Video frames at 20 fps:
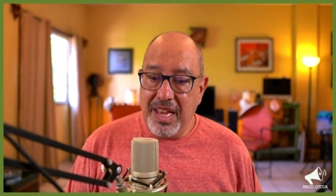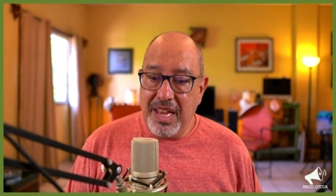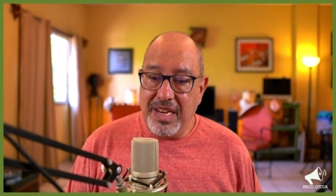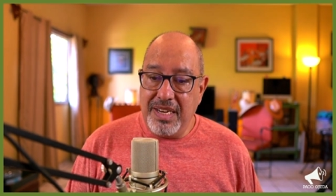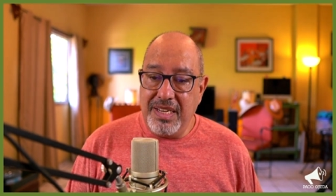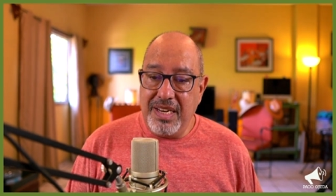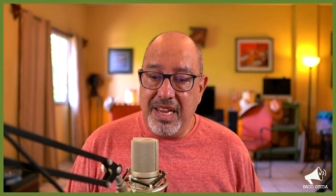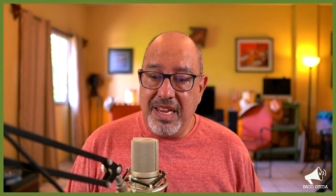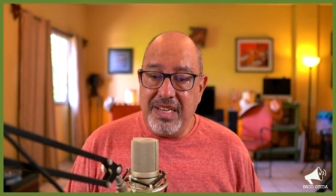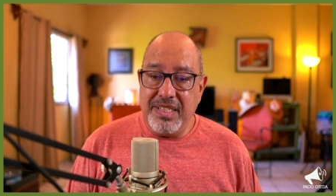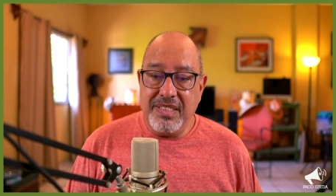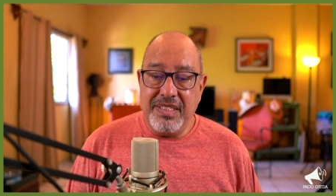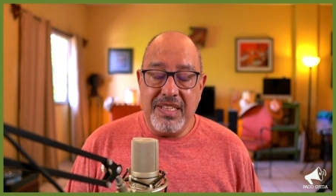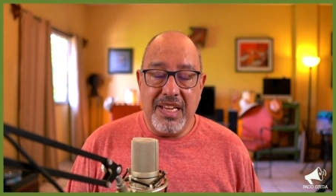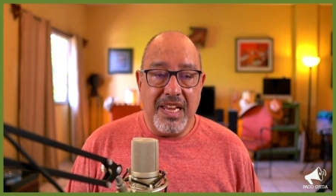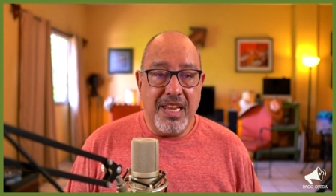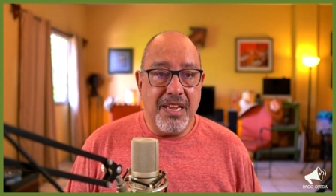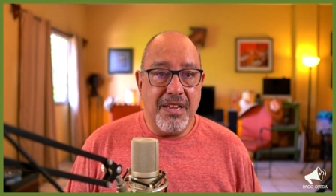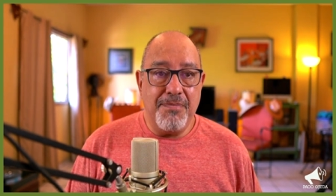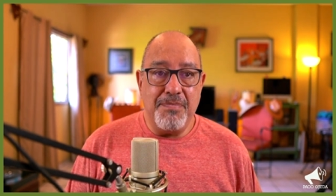and, and
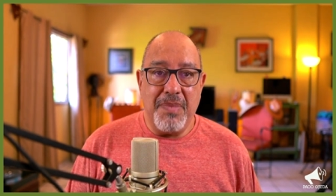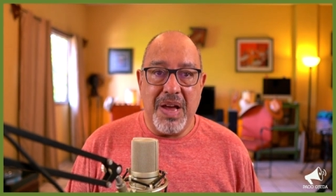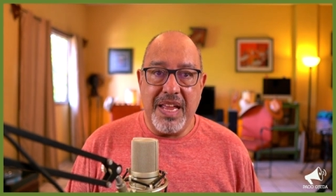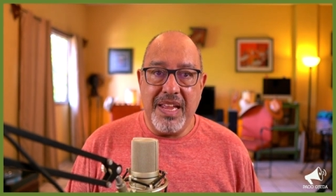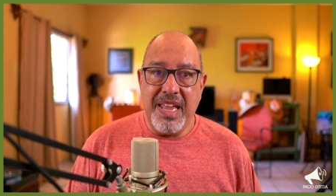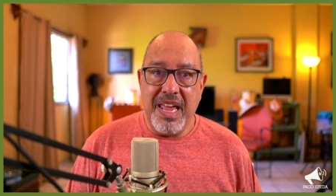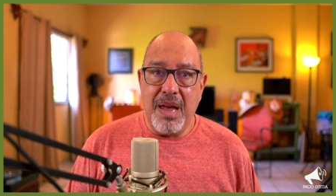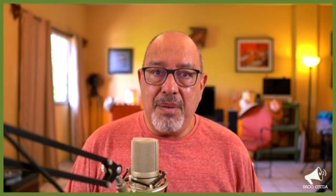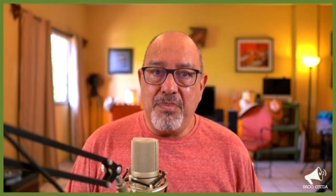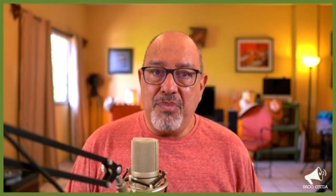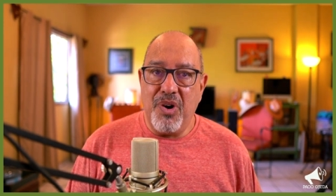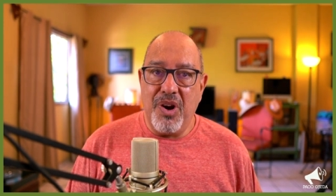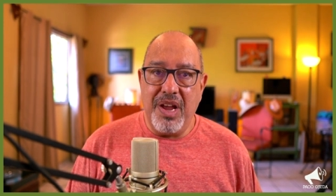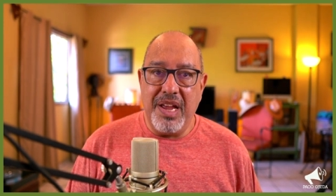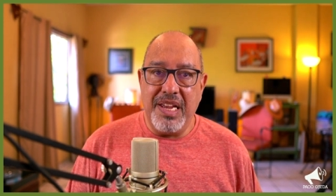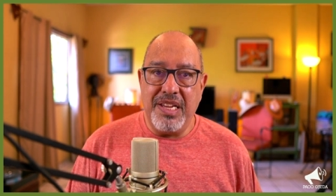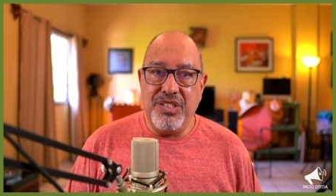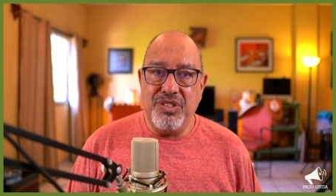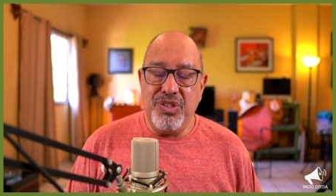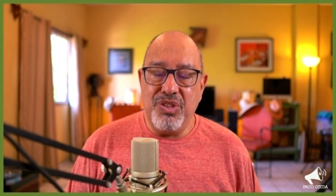take my
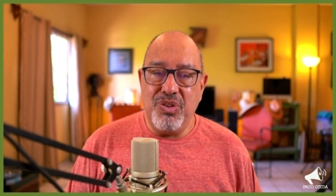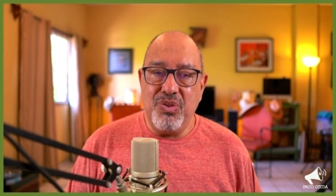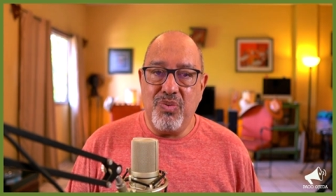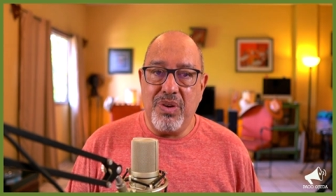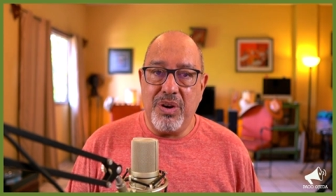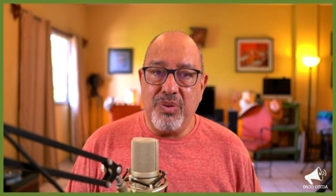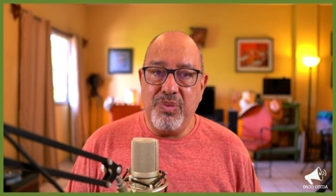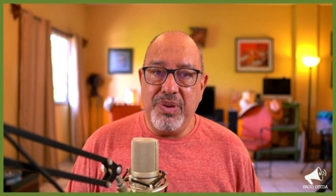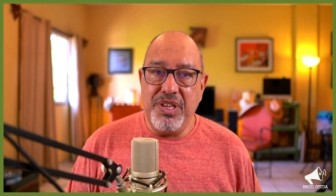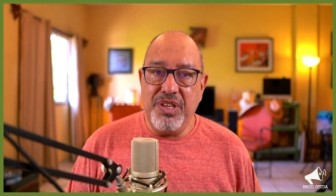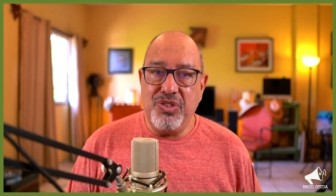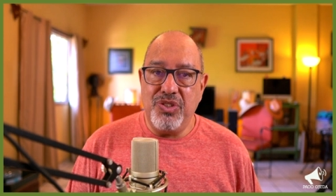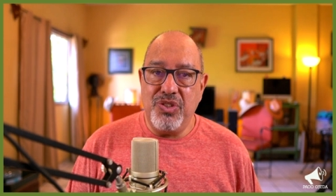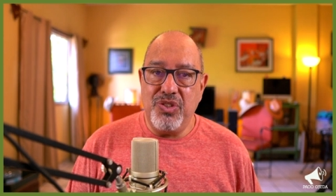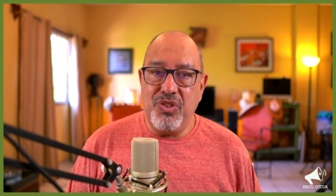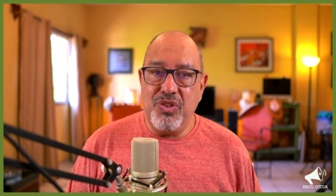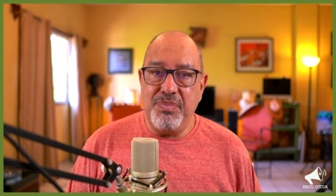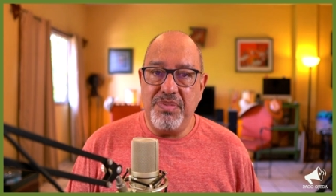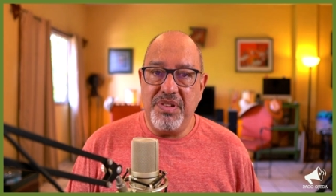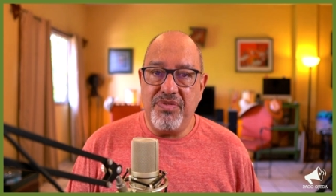camera and do what we used
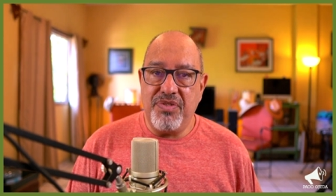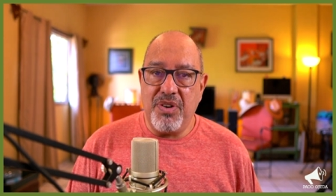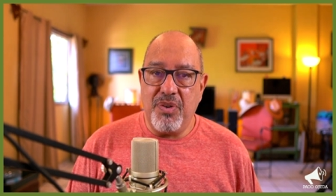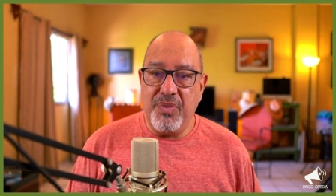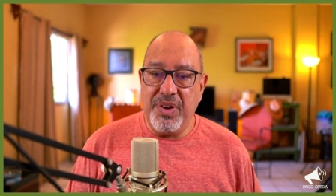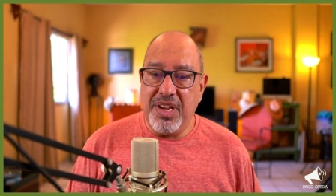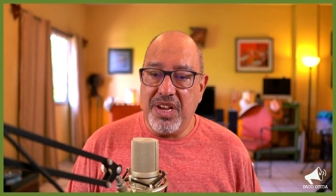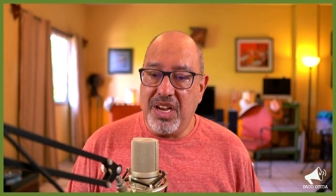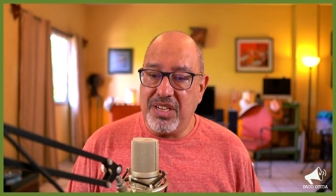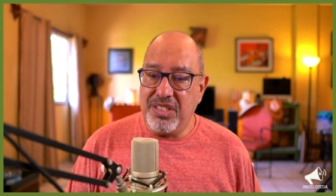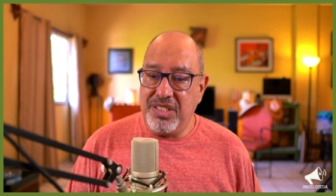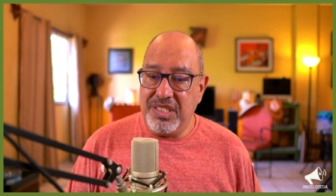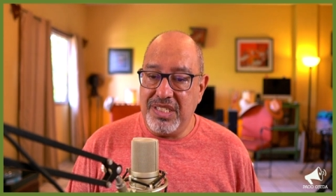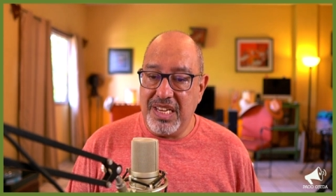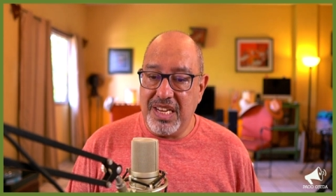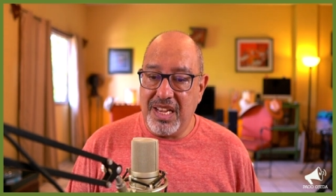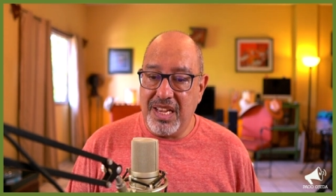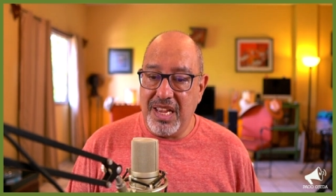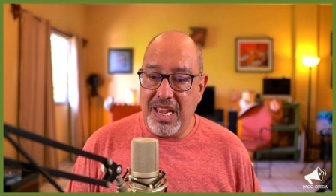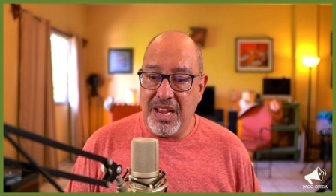to do before we got
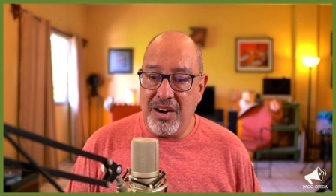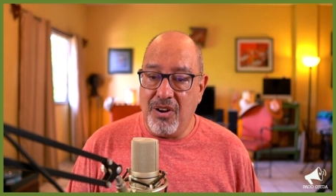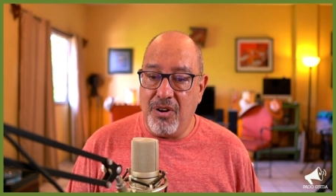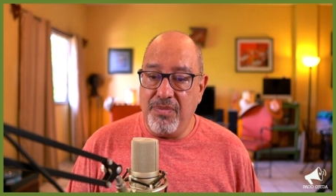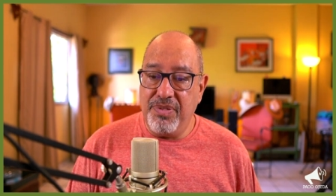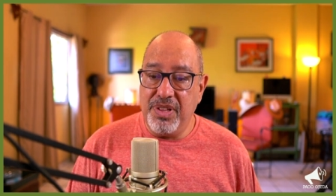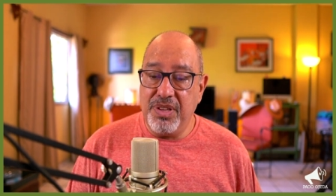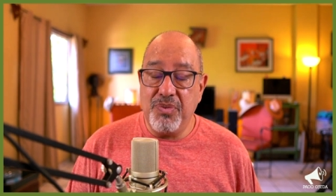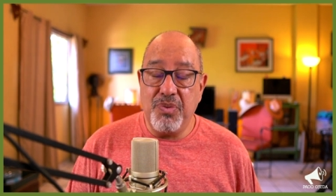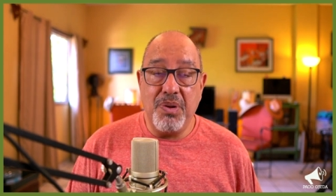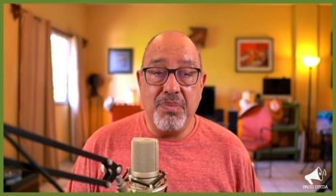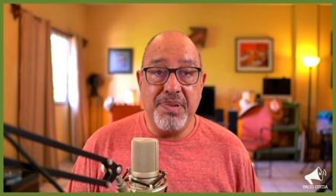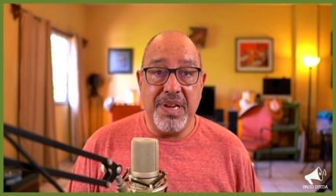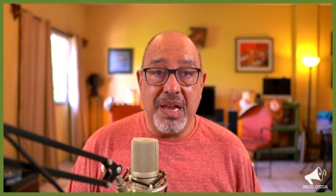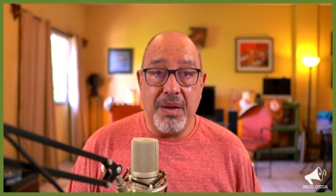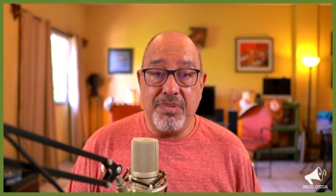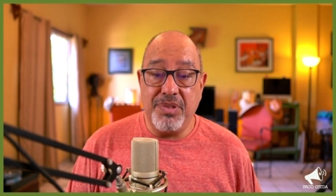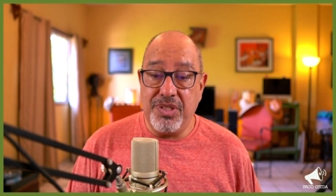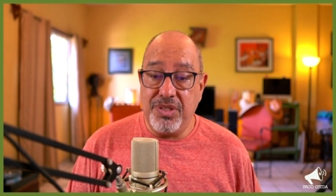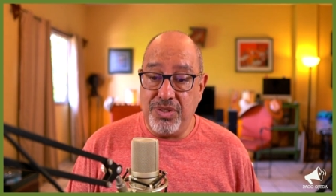sick. And hopefully, we'll
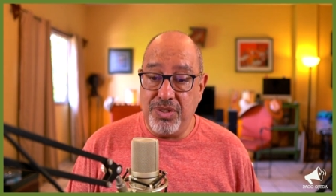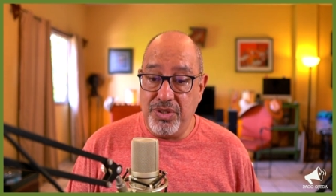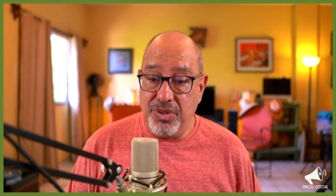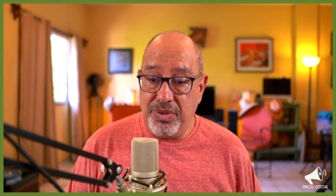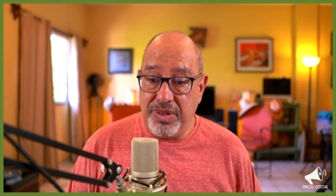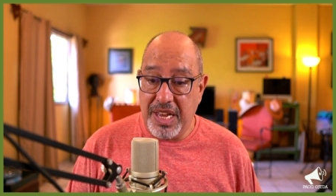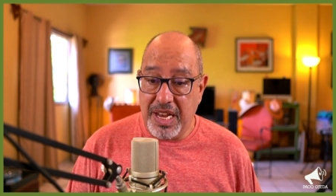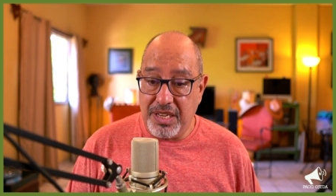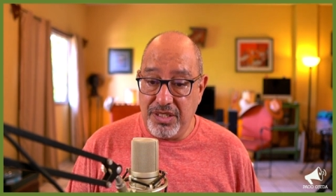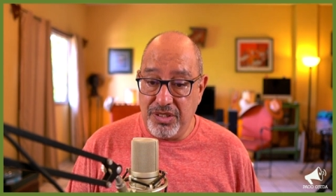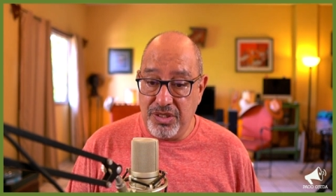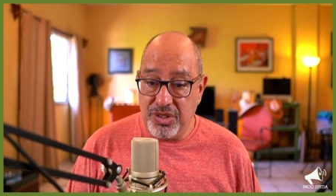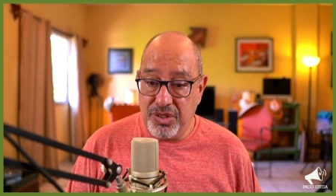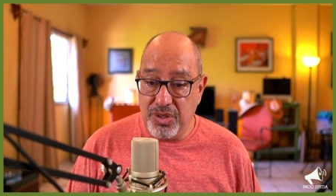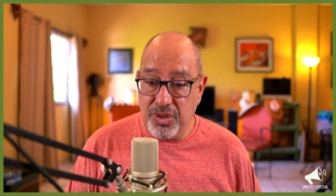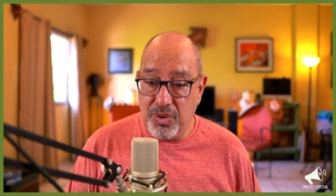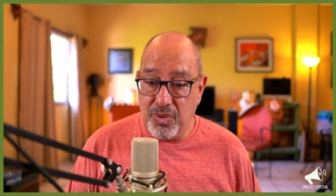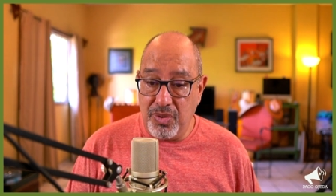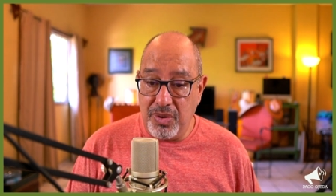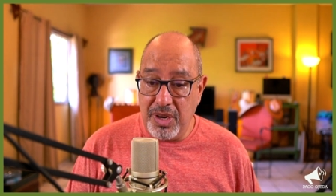be able to do that
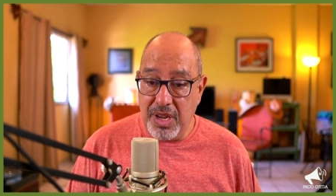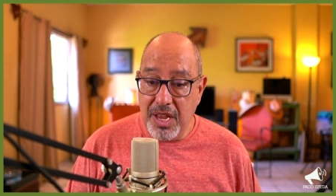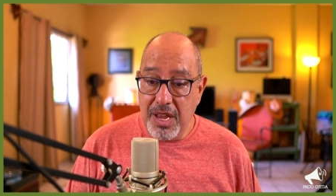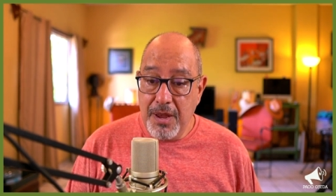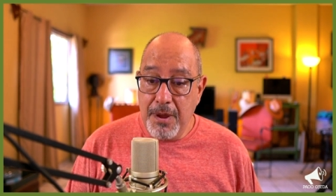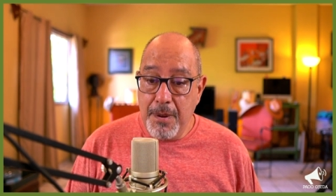soon.